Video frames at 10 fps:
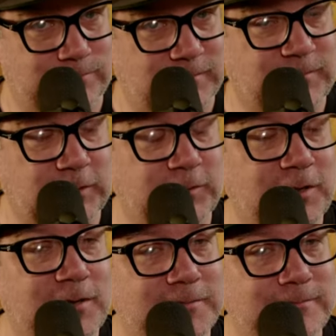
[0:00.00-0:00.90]
feels
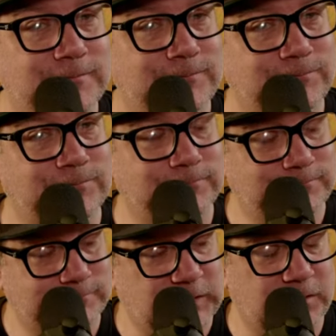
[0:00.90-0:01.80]
good.
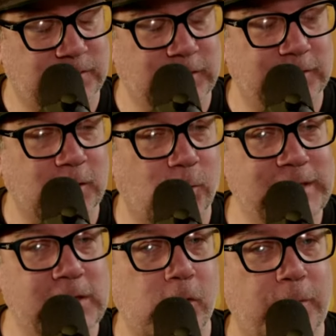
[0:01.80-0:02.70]
Feels like a
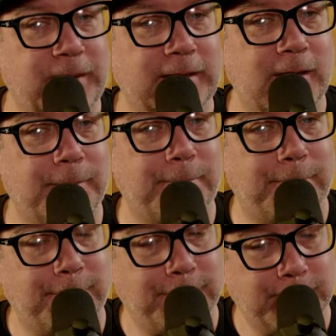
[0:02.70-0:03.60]
window opening up.
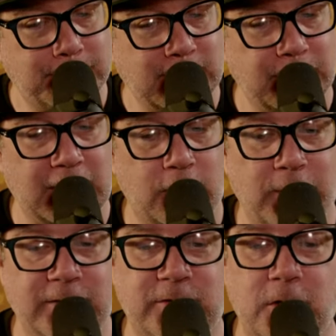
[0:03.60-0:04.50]
We've got a
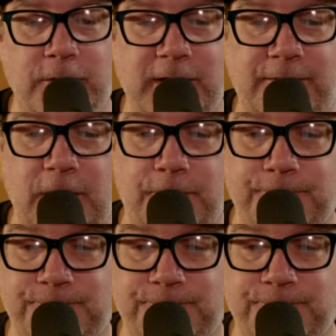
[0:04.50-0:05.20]
ways to go yet, though.